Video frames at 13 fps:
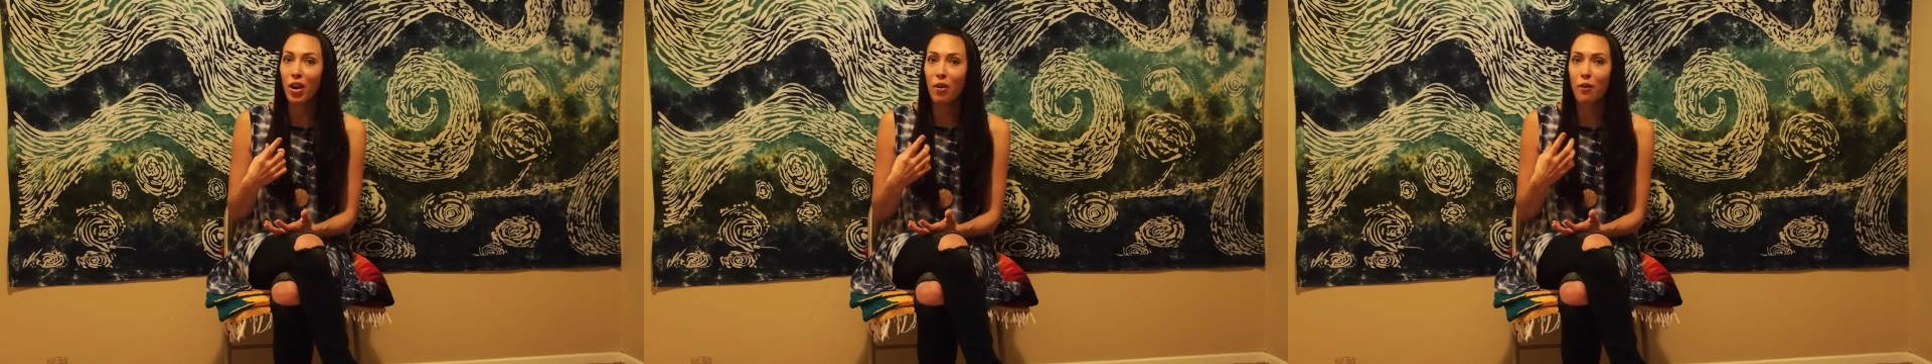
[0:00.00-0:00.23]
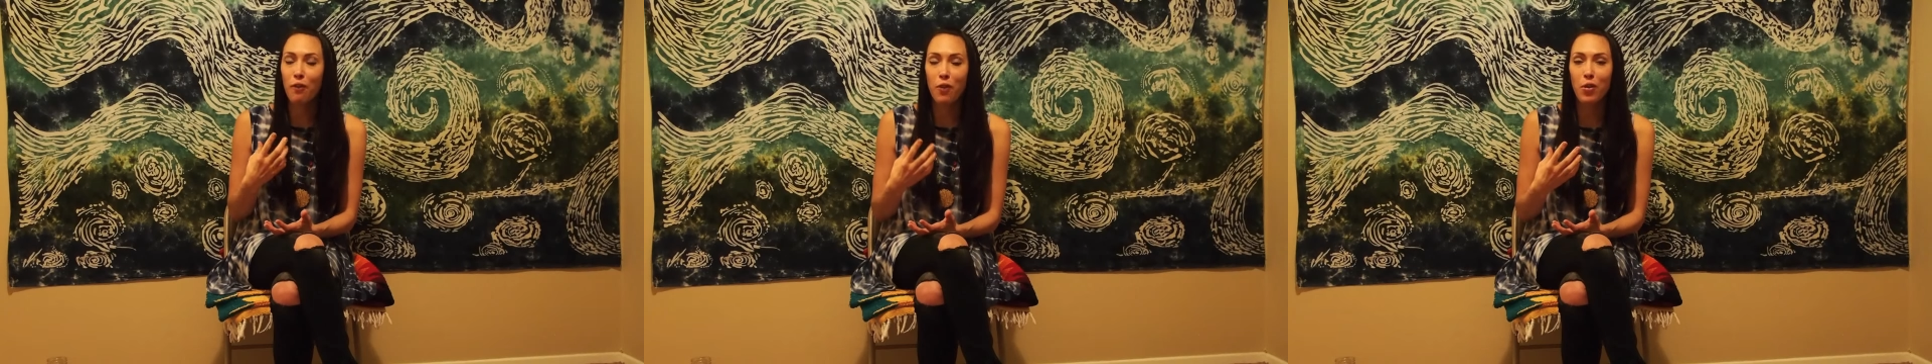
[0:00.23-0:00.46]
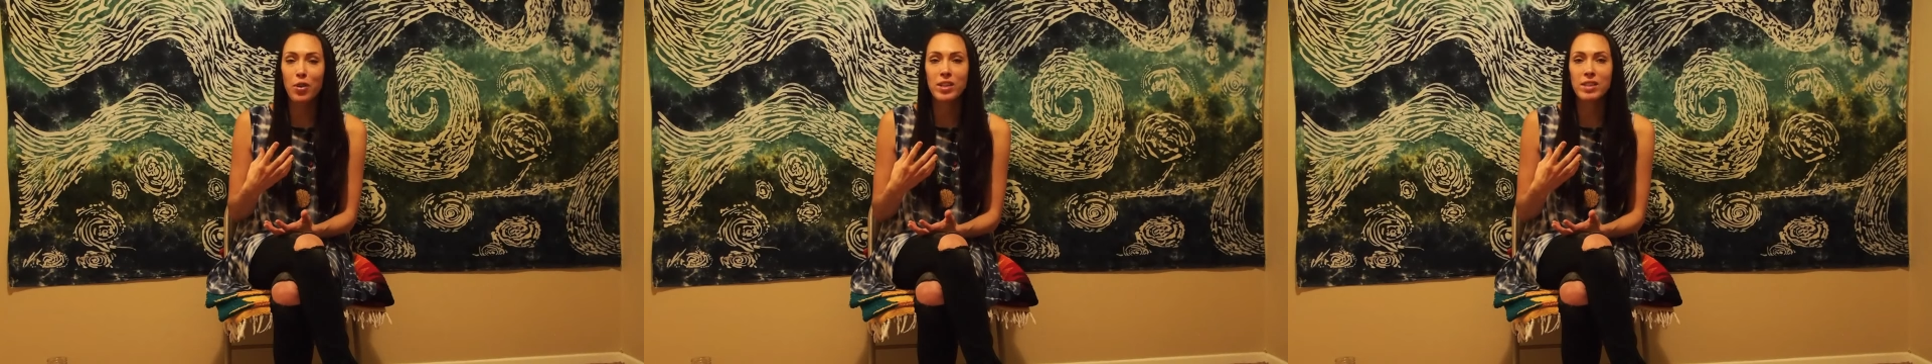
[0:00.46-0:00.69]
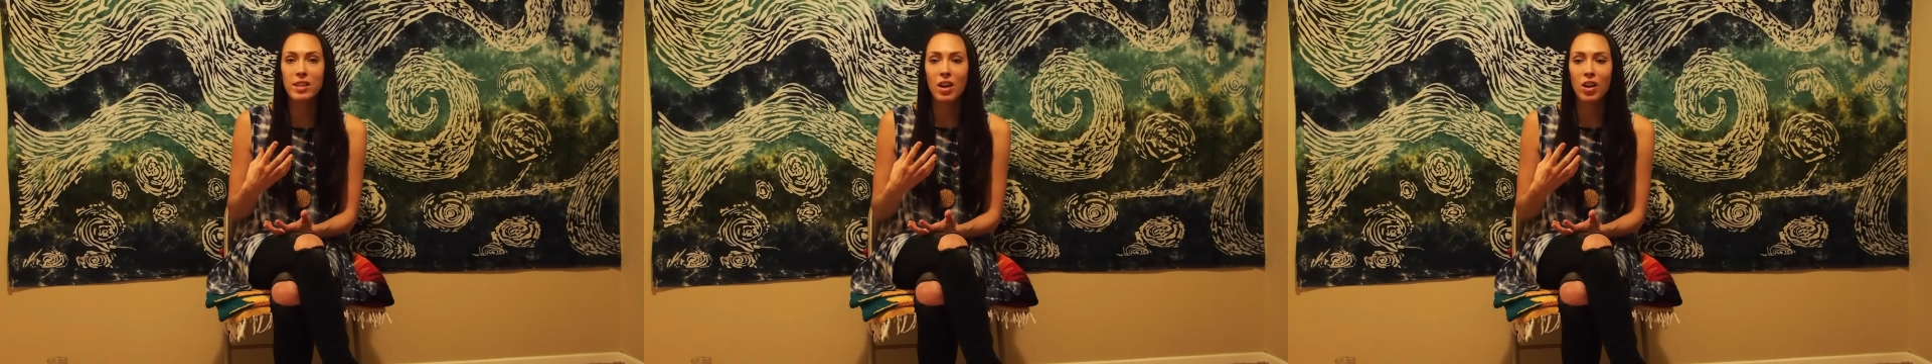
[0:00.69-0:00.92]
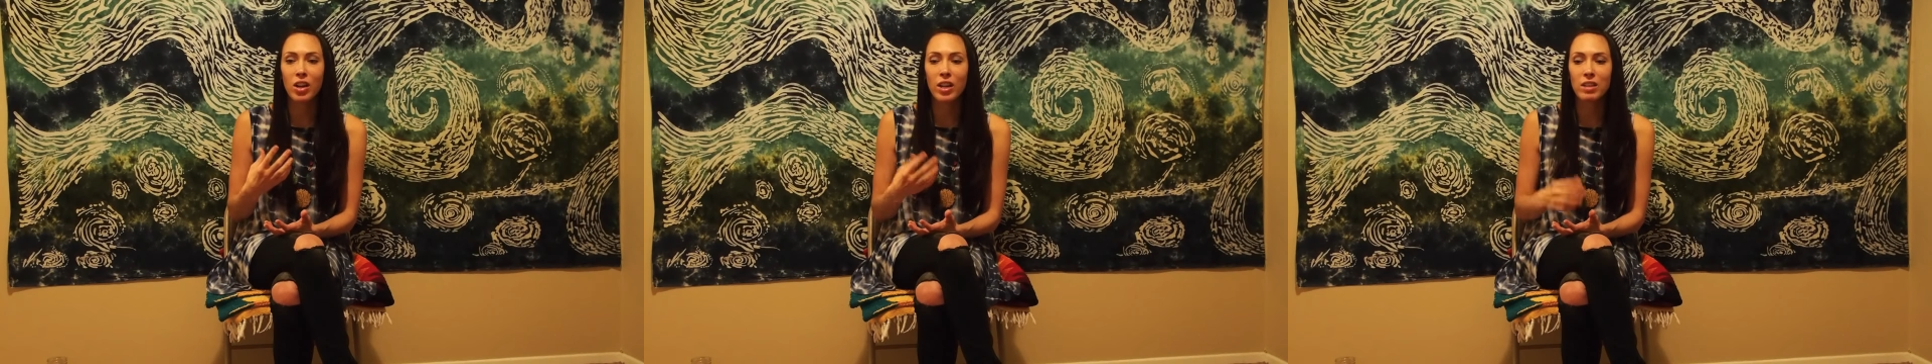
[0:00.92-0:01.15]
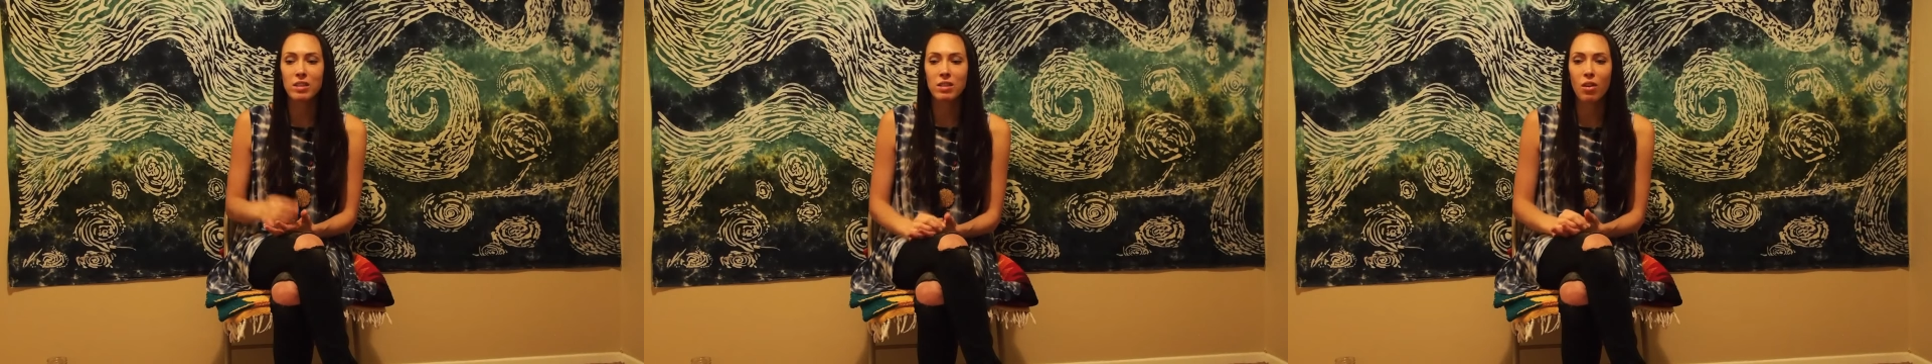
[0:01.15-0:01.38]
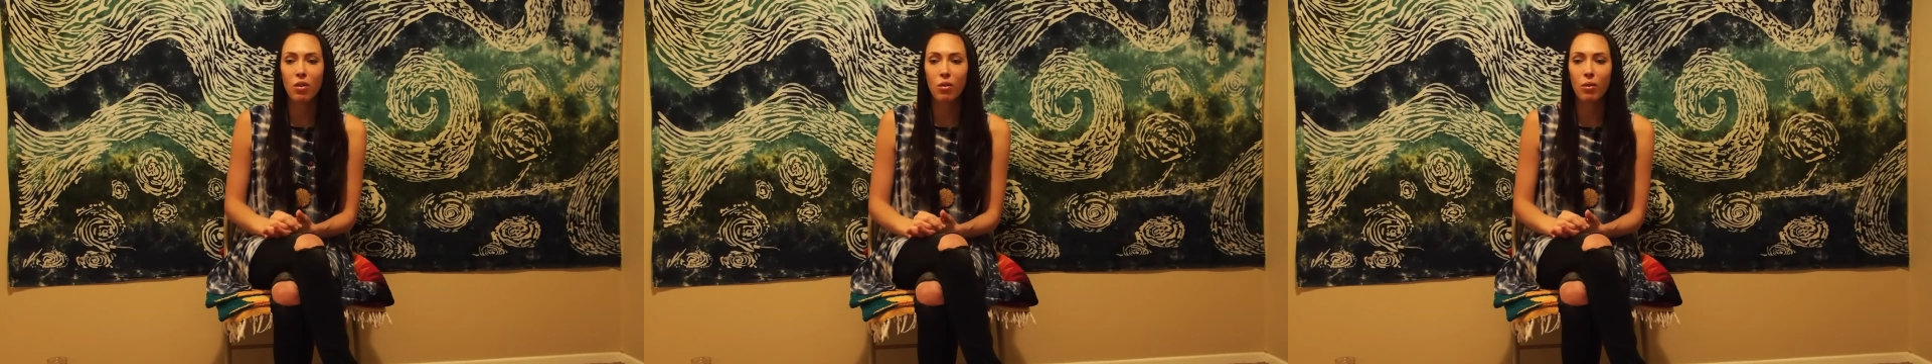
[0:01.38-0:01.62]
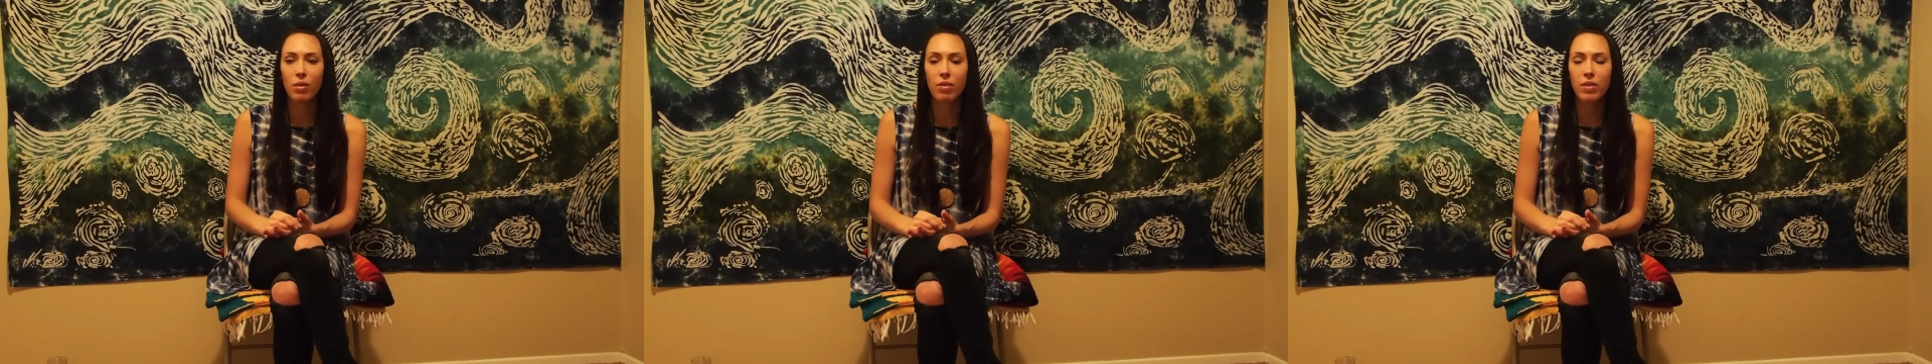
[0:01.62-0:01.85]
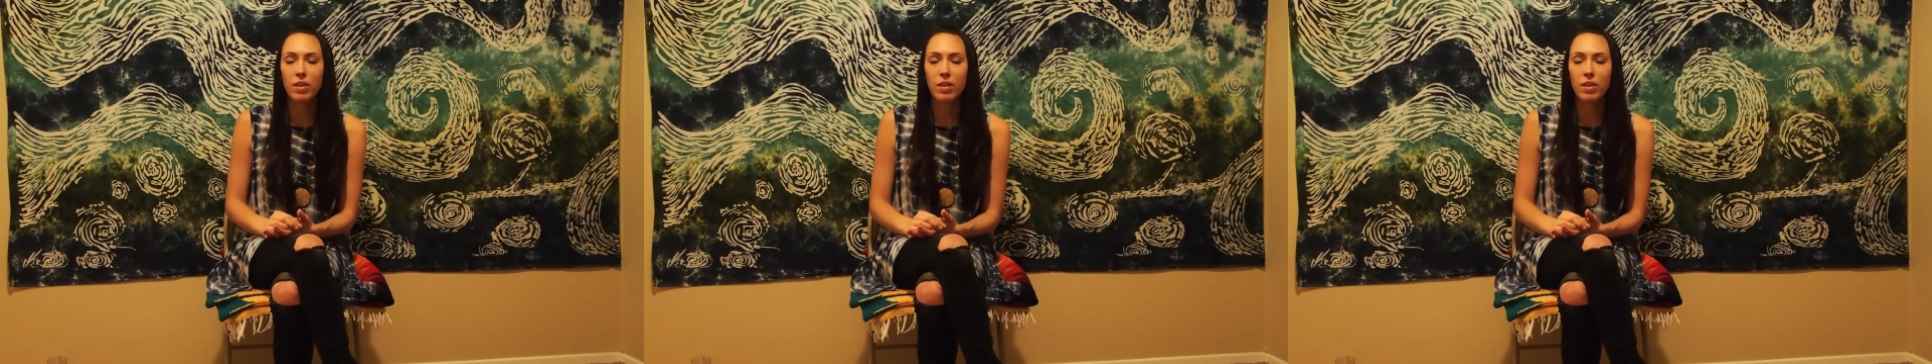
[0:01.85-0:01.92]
or focusing on it. So